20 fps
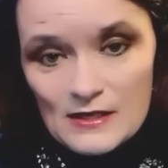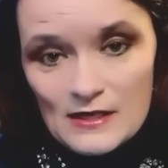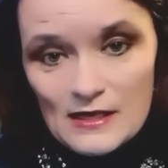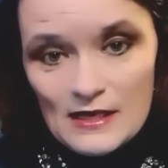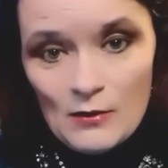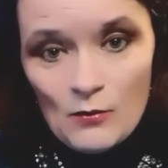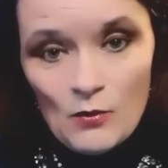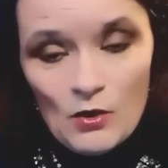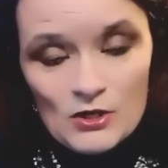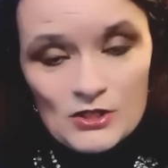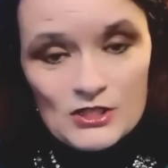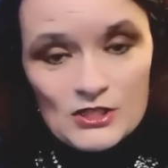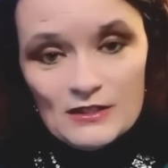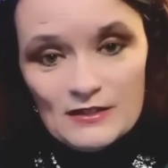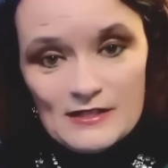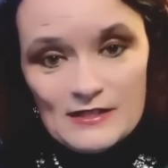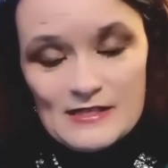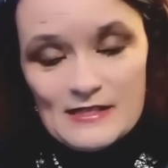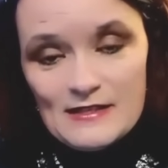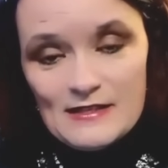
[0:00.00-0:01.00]
and I want you to
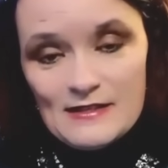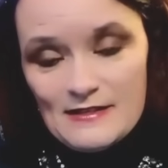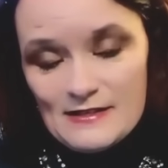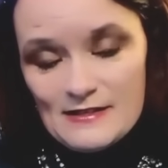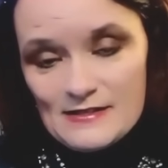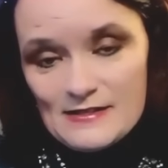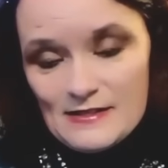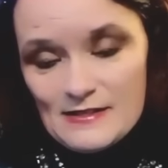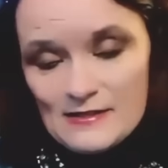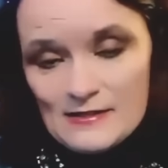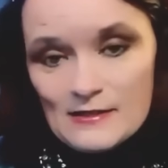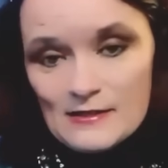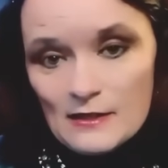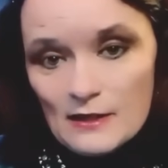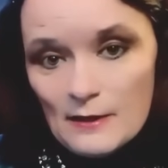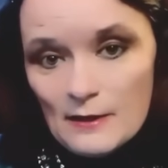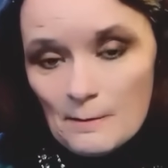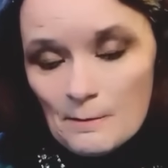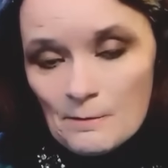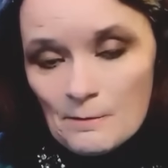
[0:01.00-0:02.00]
listen to this. This is a
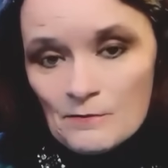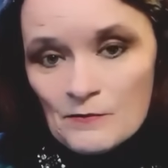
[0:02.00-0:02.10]
clip.